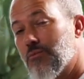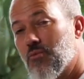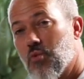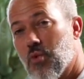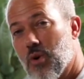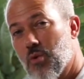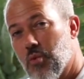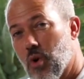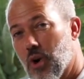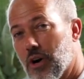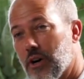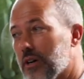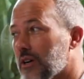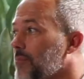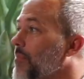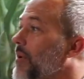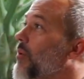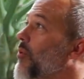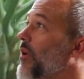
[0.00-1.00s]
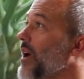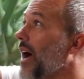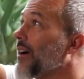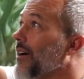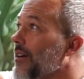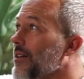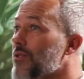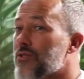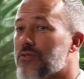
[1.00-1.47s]
Would work, but we're not
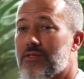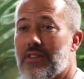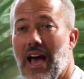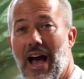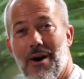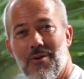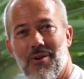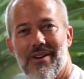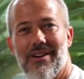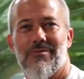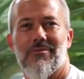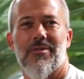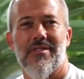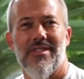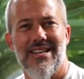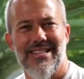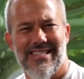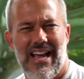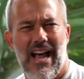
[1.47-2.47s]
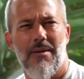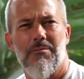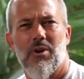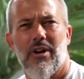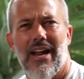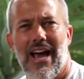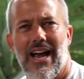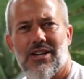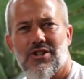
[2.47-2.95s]
going to use that one. For this, I'm
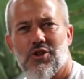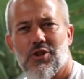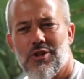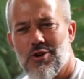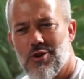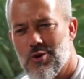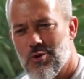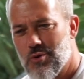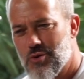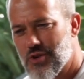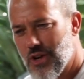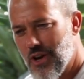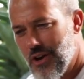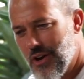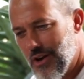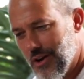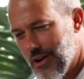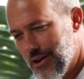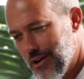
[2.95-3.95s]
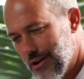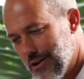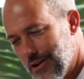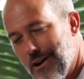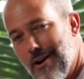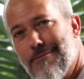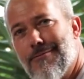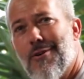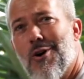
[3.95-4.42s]
going to actually use
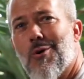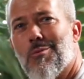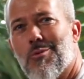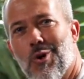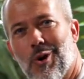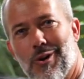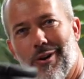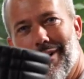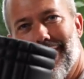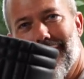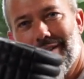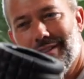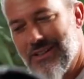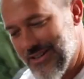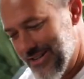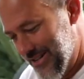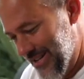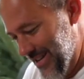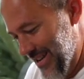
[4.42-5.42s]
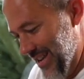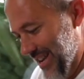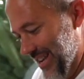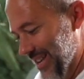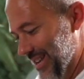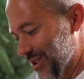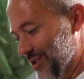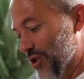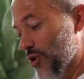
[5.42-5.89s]
a foam roller.
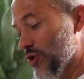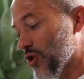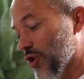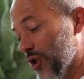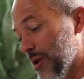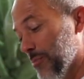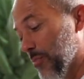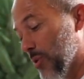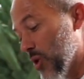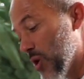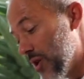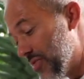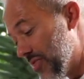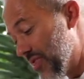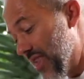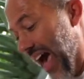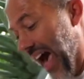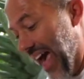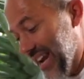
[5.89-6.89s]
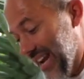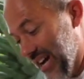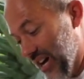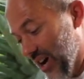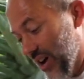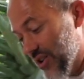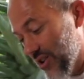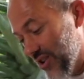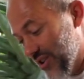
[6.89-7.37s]
So you're going to put that
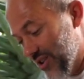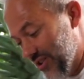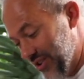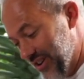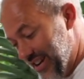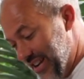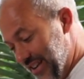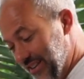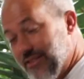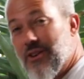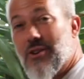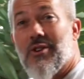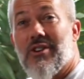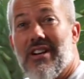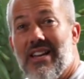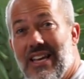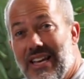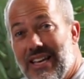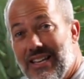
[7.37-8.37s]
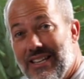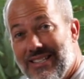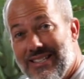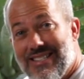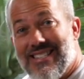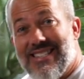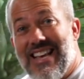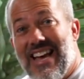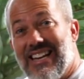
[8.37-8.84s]
underneath your knee,
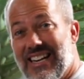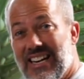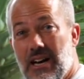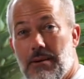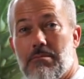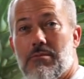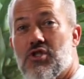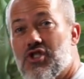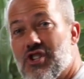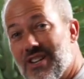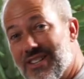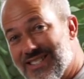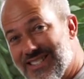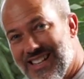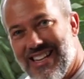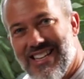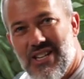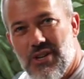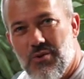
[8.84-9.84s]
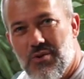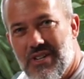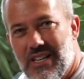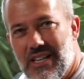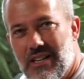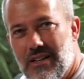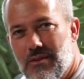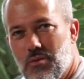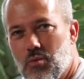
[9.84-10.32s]
set it up just like you
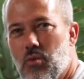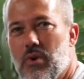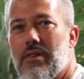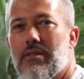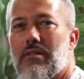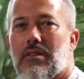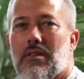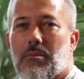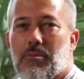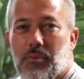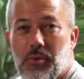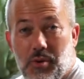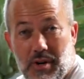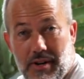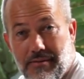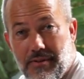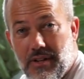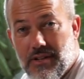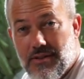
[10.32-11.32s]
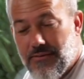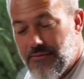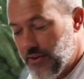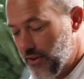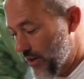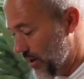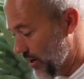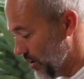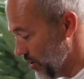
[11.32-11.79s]
did with the previous
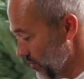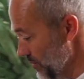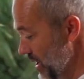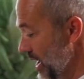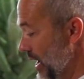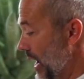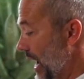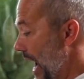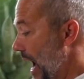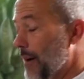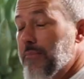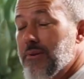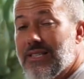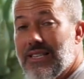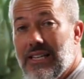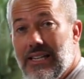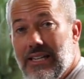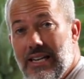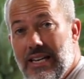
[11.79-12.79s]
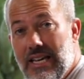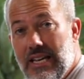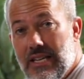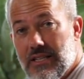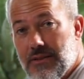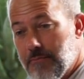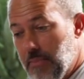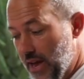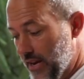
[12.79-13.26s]
video. Opposite knee
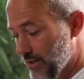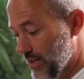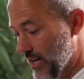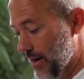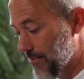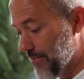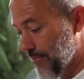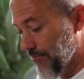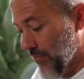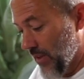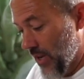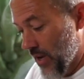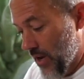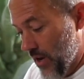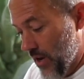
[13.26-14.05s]
is bent up.